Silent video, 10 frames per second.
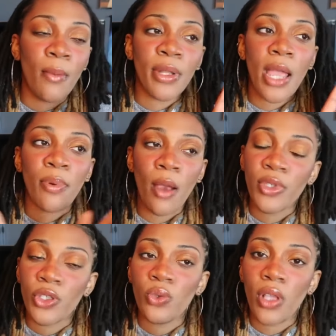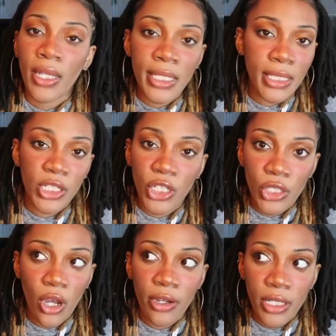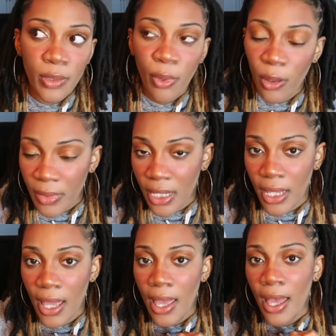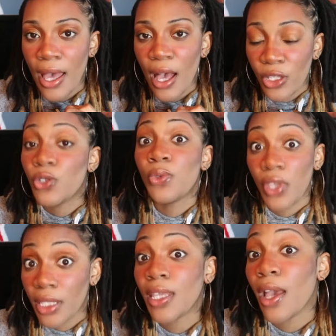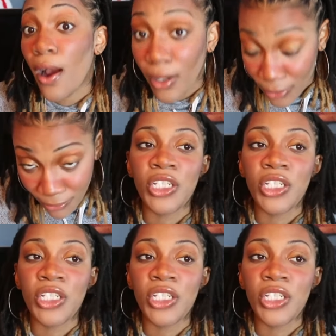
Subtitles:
but I promise you lock extensions aren't as permanent as you think they are.